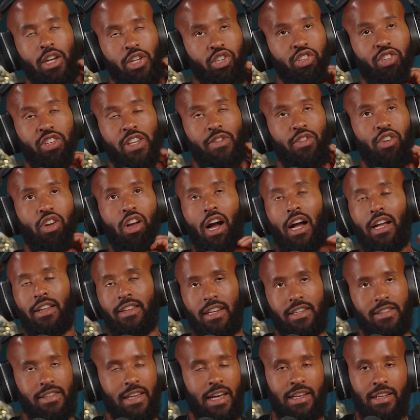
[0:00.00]
Just give you
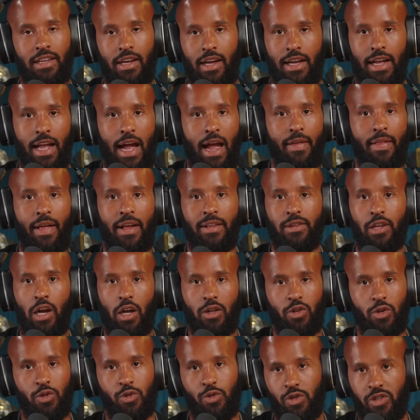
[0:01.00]
context, like a guy like
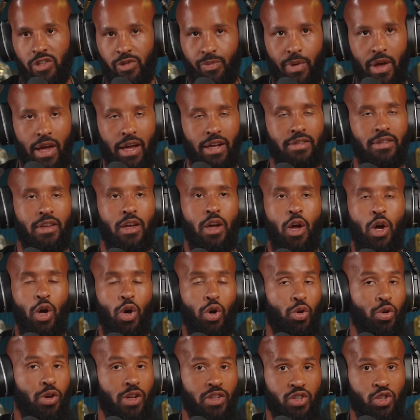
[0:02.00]
Doctor's Respect,
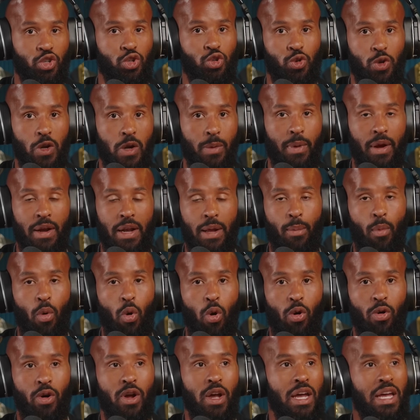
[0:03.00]
who doesn't stream
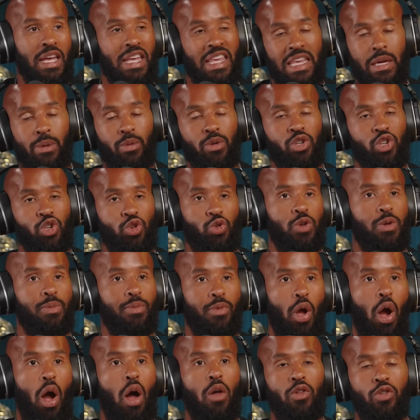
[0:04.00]
anymore, he would stream
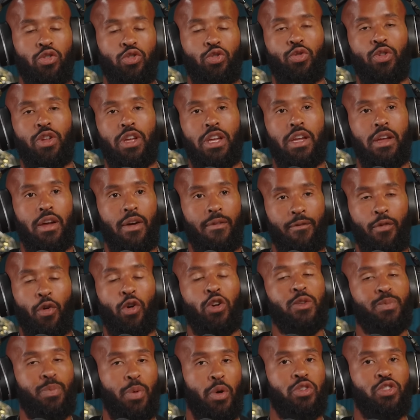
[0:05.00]
Call of Duty.
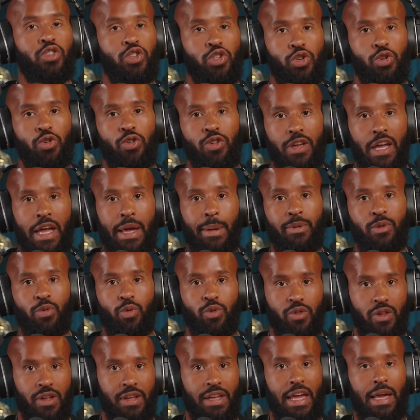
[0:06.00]
First person shooter games
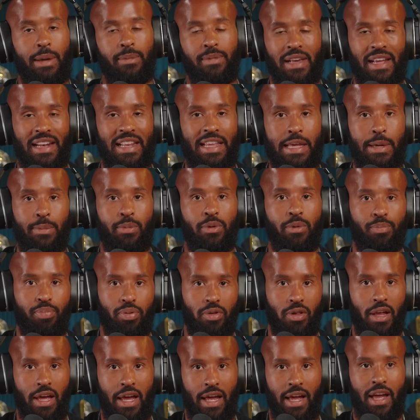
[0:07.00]
were the games that he would
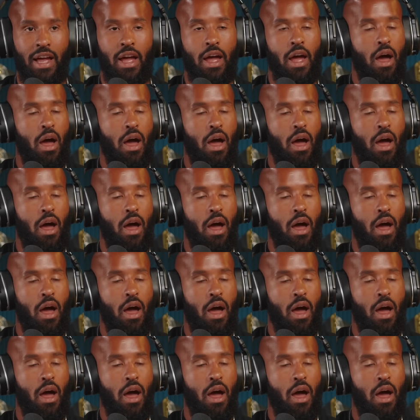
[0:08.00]
play